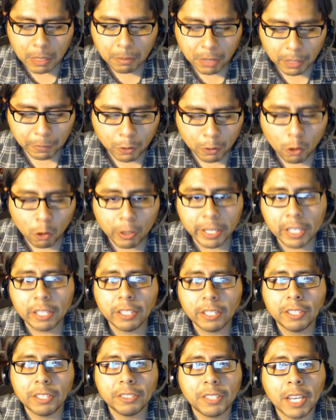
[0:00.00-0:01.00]
But if going
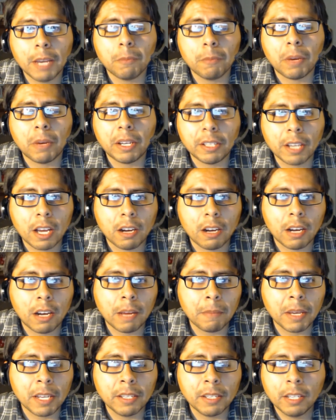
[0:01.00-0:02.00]
into this game right now,
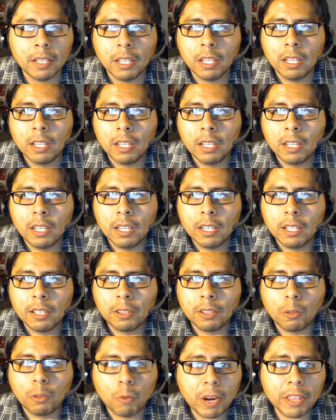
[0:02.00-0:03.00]
I mean,
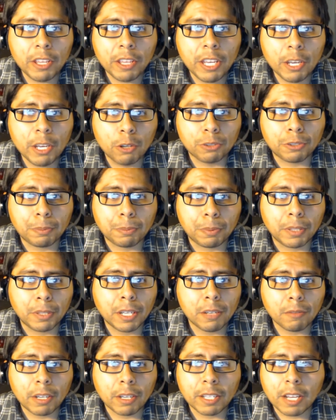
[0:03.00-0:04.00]
the way the Eagles are
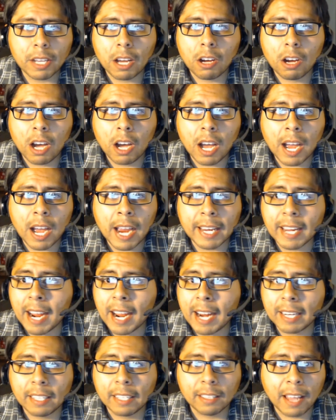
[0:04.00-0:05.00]
playing right now, I
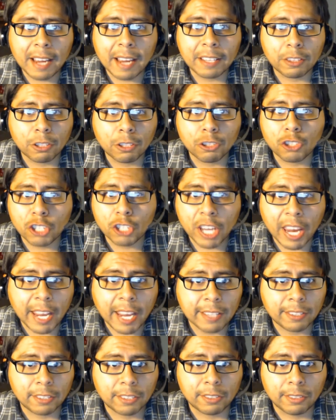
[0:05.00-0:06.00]
kind of like their
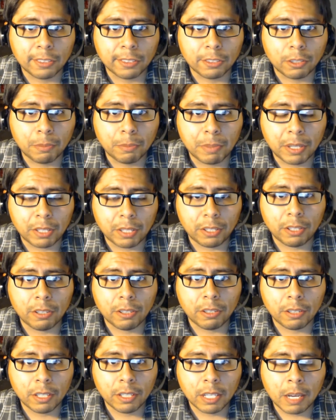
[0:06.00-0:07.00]
chances a little bit
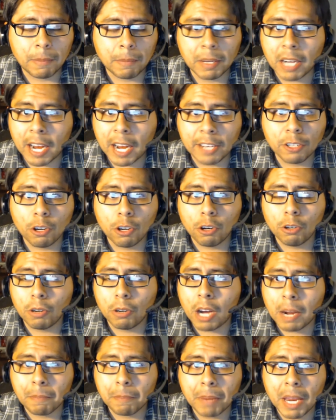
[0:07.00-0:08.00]
here. I mean, I know
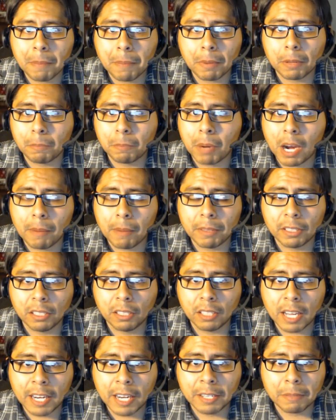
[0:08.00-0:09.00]
on paper probably the
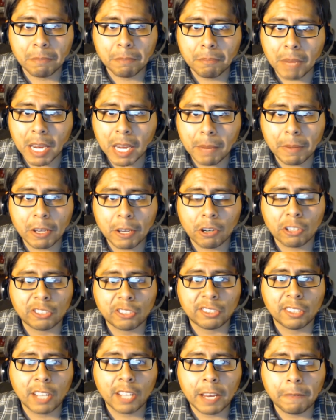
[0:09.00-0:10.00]
Lions maybe are a
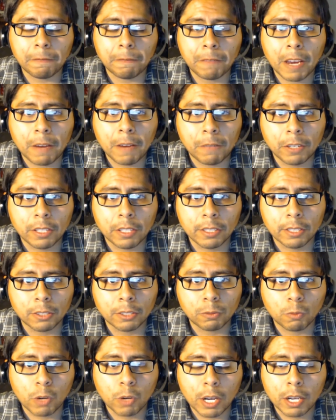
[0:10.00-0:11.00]
slight favorite in
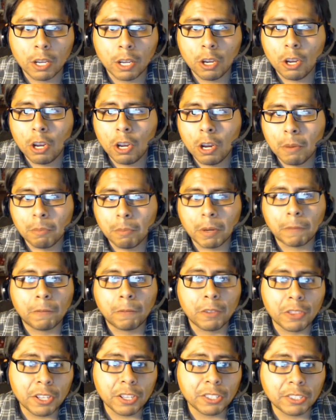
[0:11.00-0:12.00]
this one, but
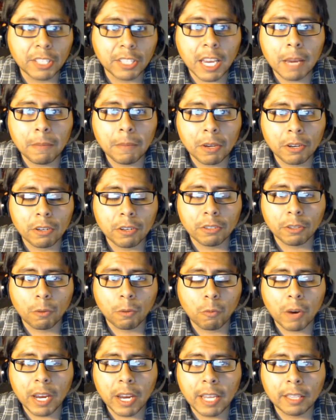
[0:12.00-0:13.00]
for this game here, the
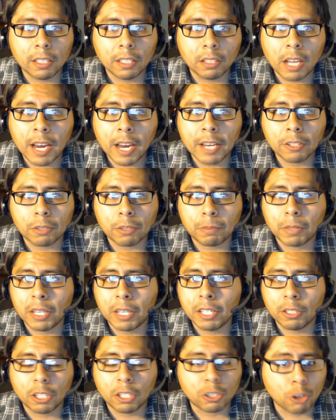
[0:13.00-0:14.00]
way the Lions are
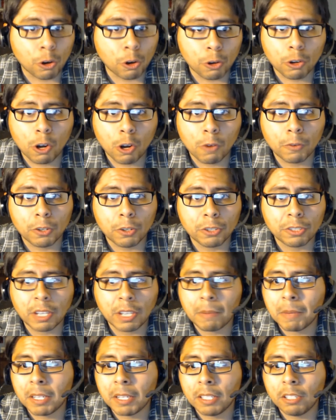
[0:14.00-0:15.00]
playing, the turnovers,
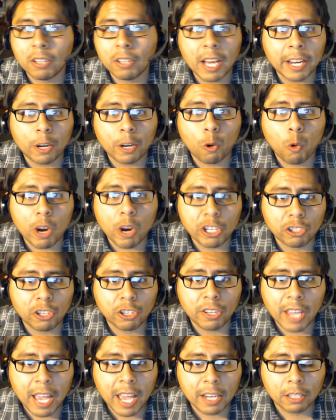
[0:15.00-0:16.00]
I mean, you got to
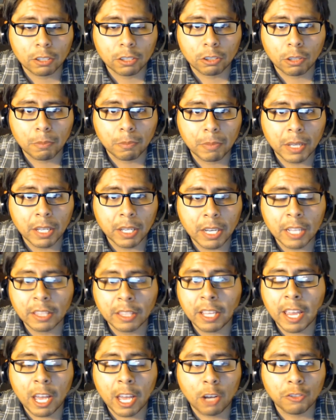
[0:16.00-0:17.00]
question that a little bit,
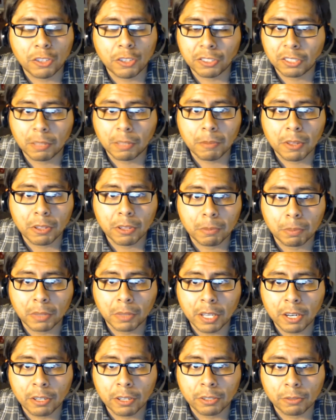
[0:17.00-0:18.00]
and the health on some of their
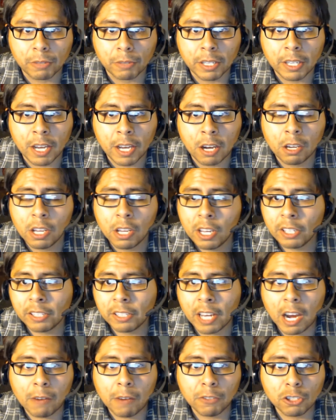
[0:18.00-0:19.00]
players right now.
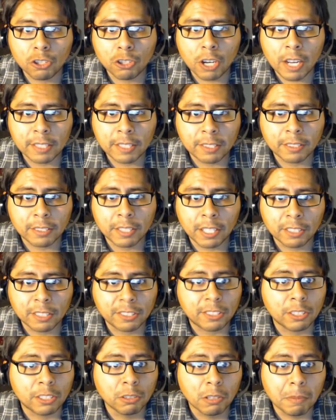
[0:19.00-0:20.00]
Calvin Johnson's health
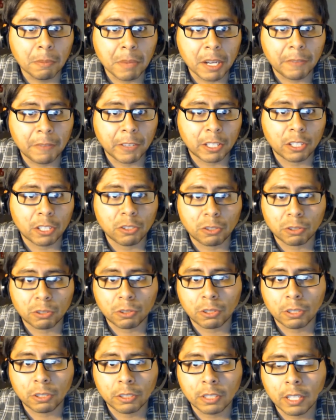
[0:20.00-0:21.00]
still a bit of a
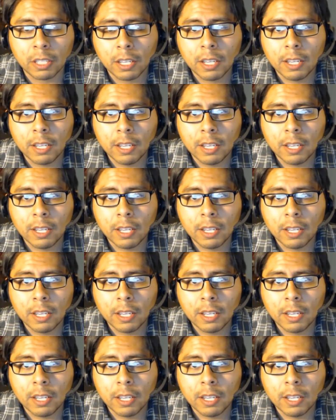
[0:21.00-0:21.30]
concern.